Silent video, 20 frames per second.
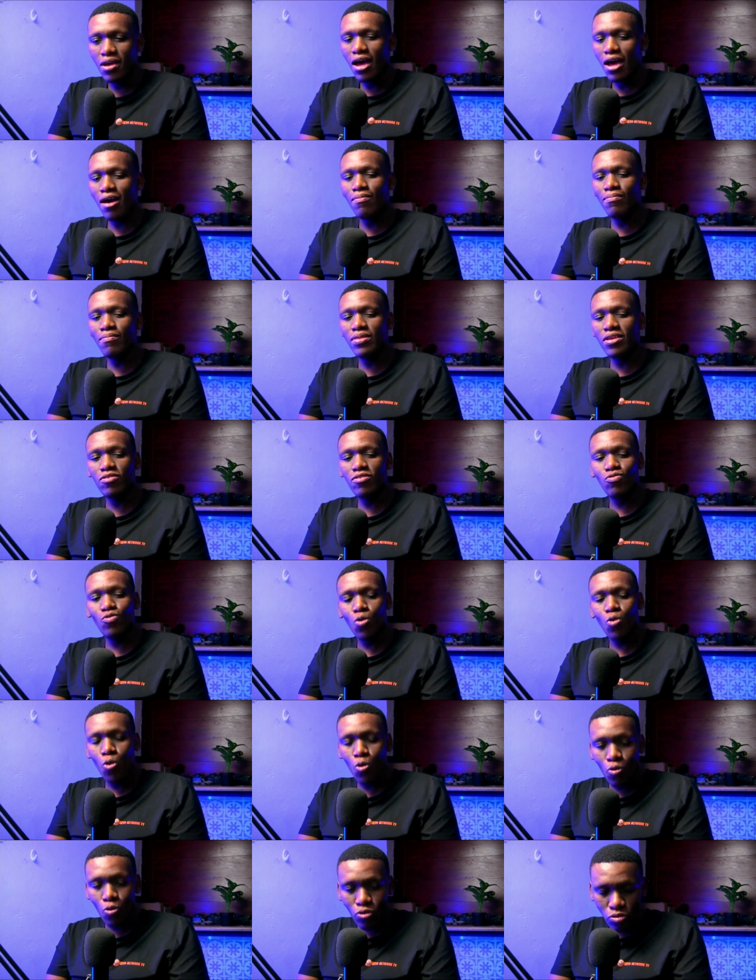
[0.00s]
there's
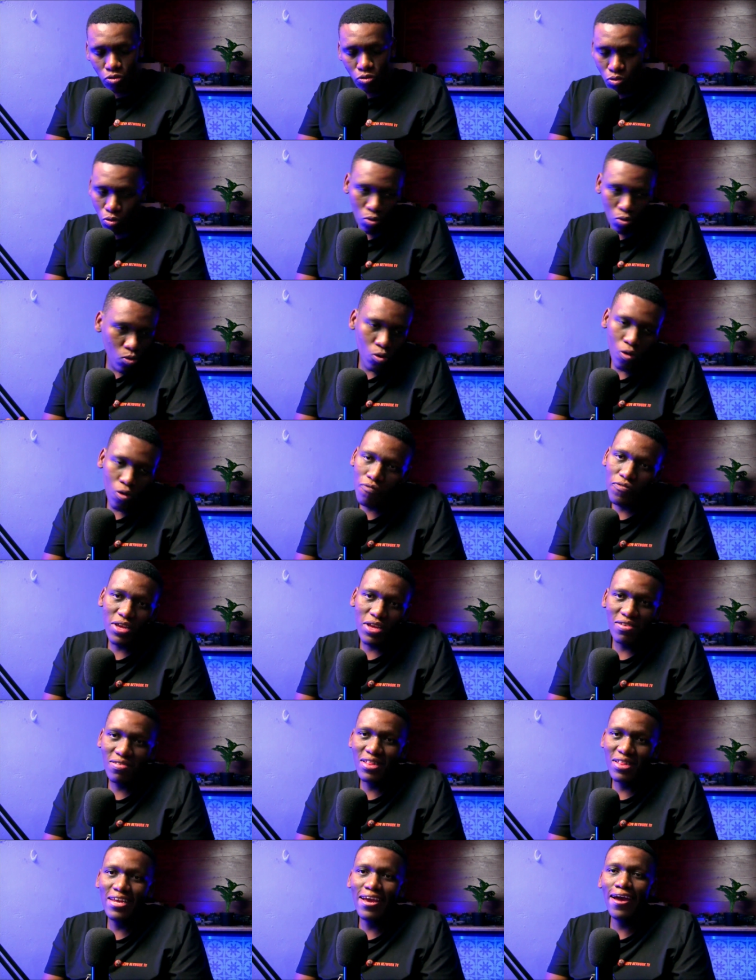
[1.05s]
also
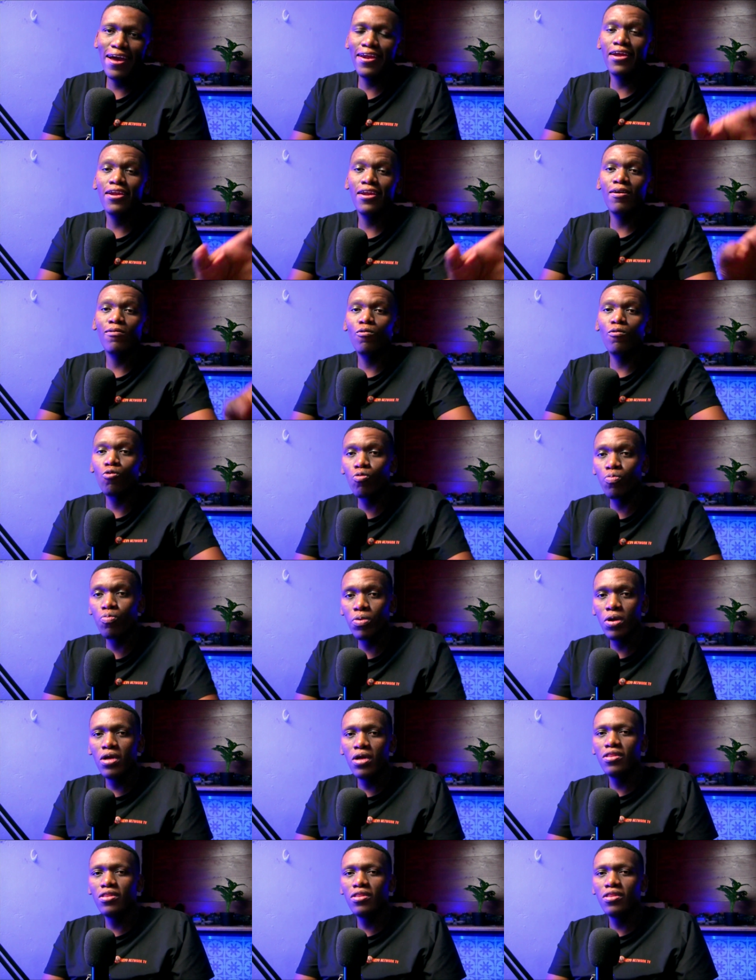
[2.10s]
obviously another group,